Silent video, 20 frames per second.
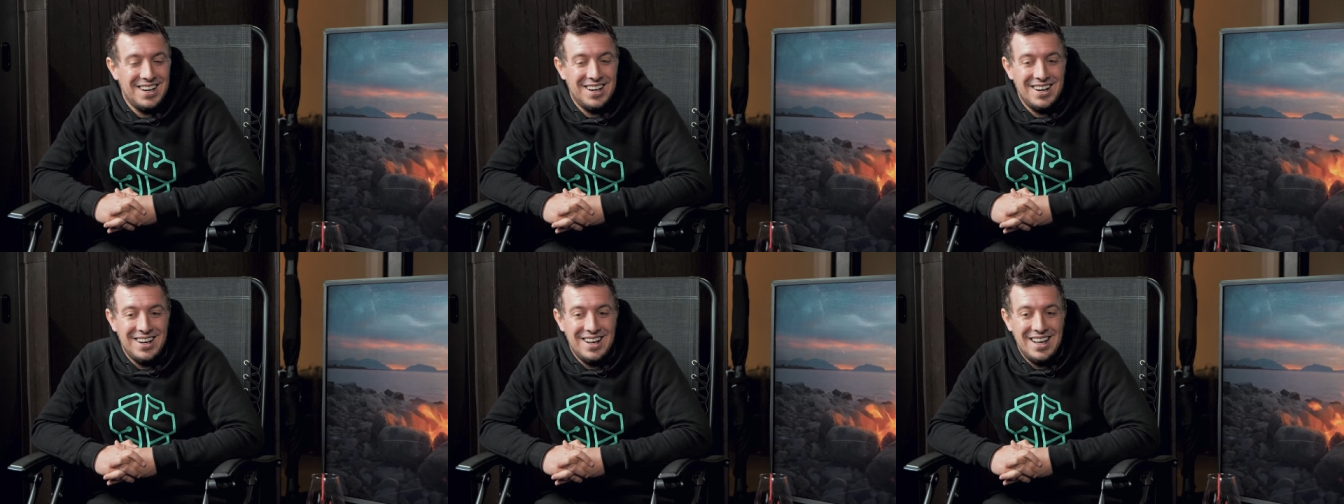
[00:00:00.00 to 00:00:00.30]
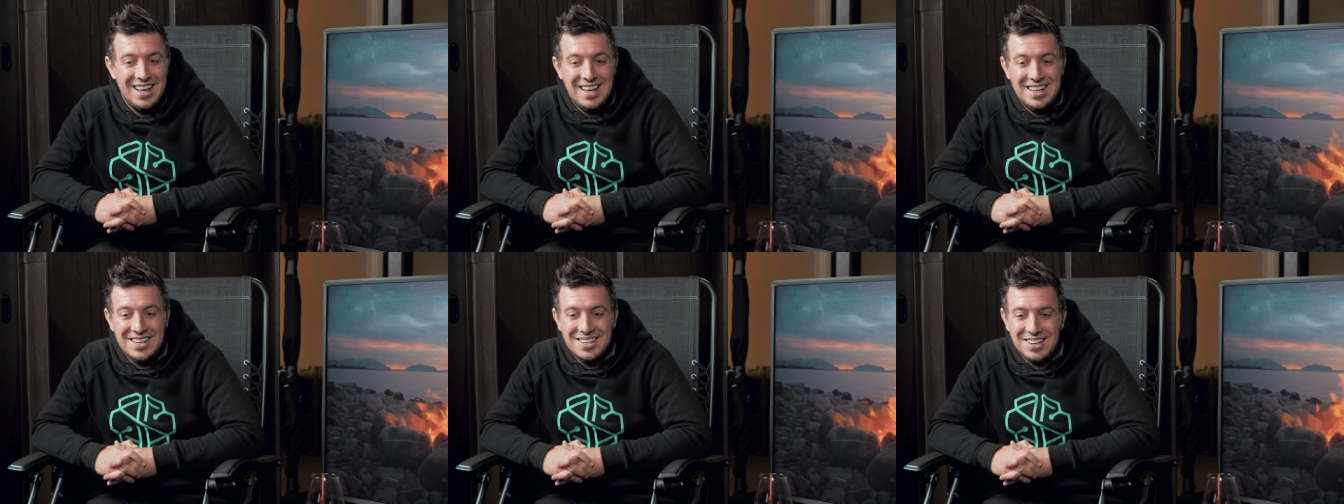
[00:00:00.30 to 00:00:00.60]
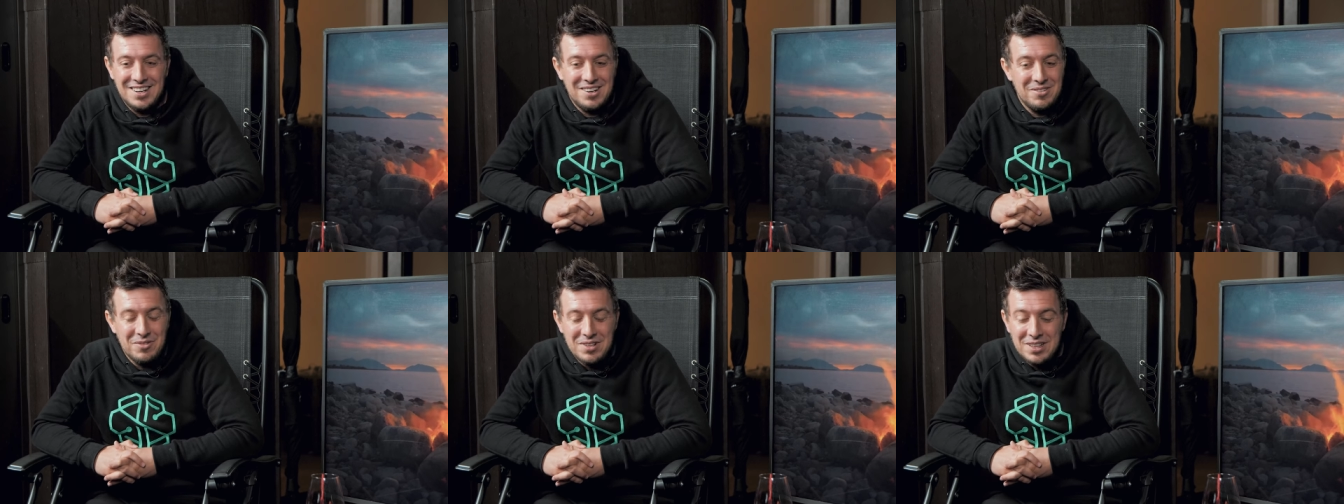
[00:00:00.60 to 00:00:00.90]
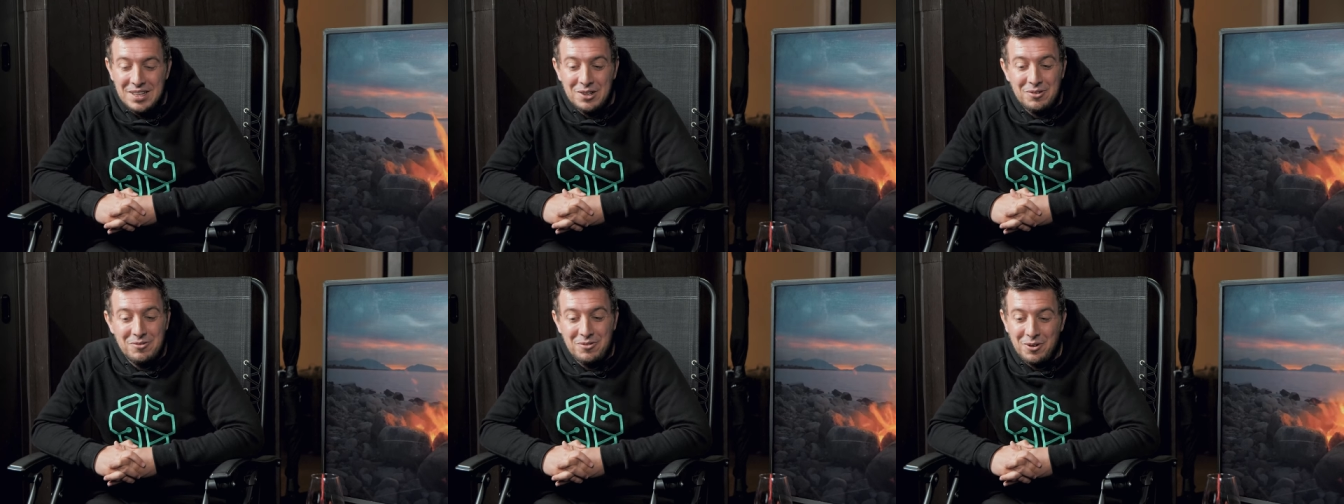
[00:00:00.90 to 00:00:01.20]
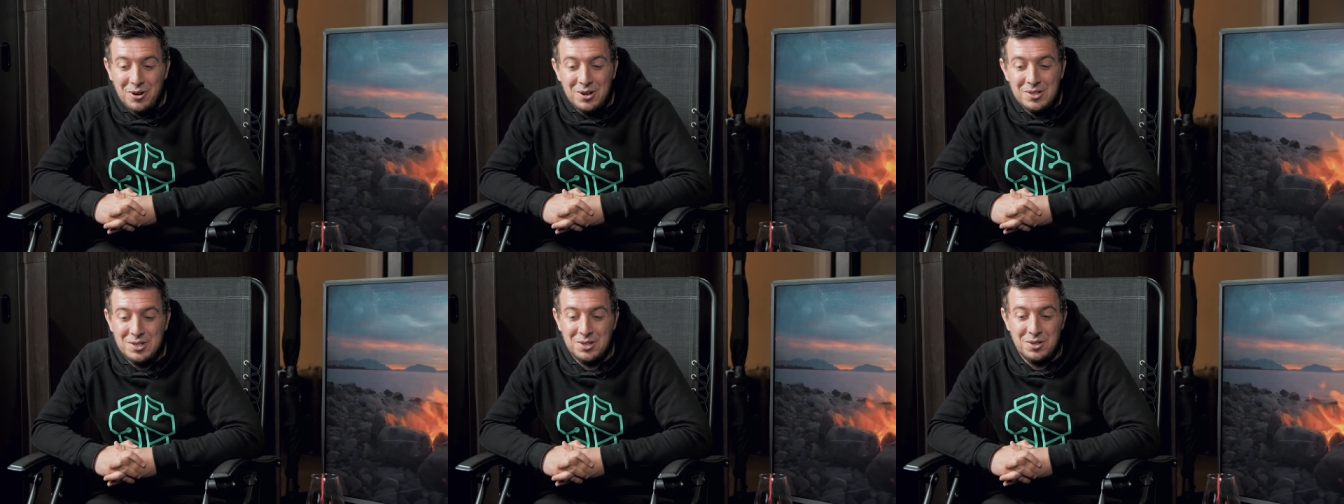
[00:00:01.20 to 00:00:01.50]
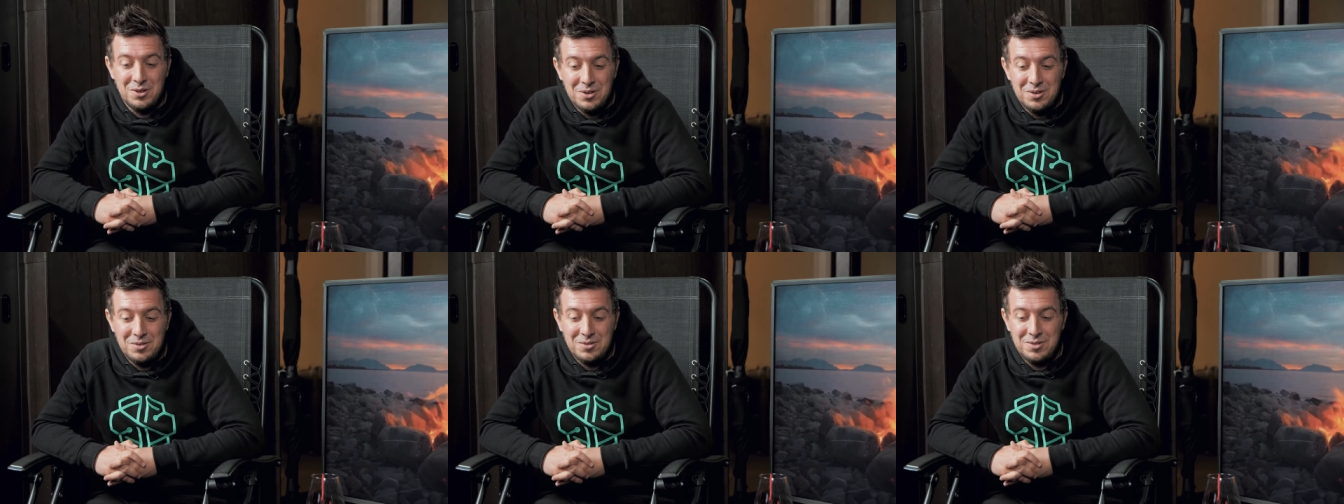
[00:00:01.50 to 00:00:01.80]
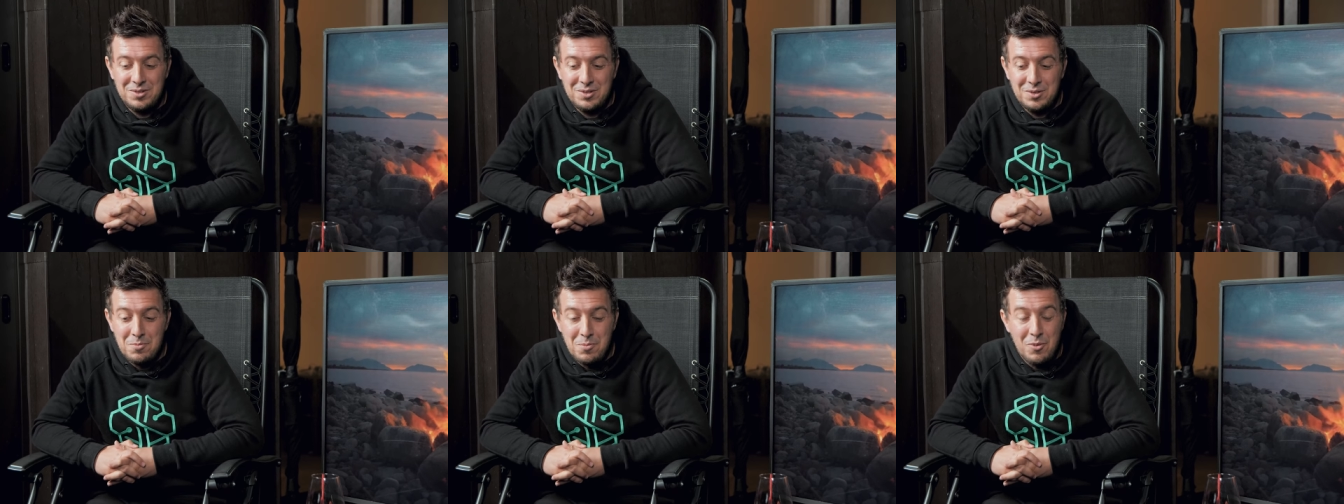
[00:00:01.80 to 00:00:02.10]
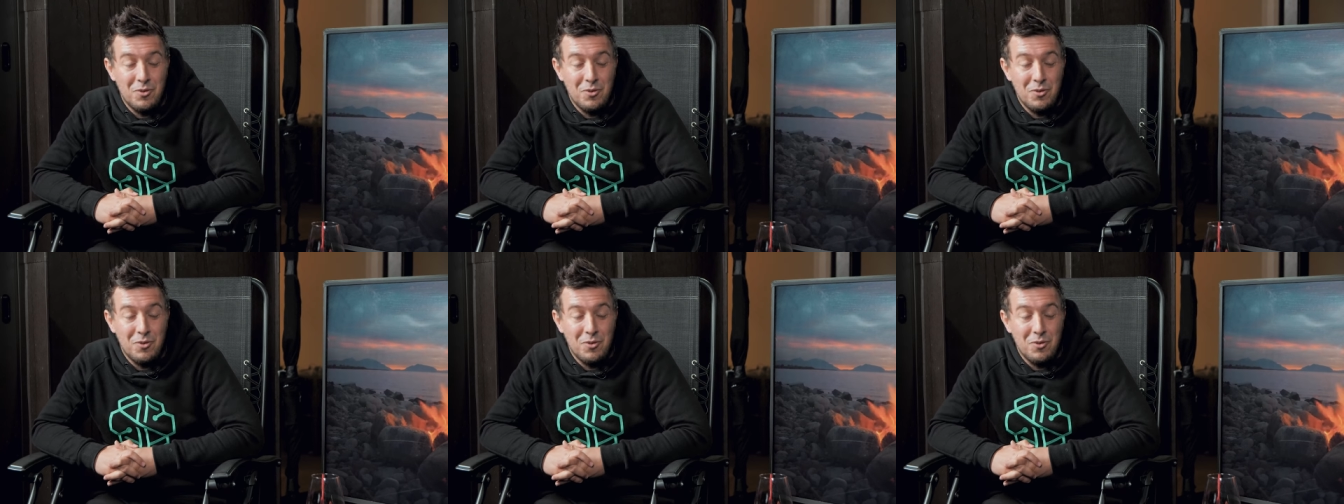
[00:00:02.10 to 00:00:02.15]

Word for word: uh, and uh, really look forward to the, the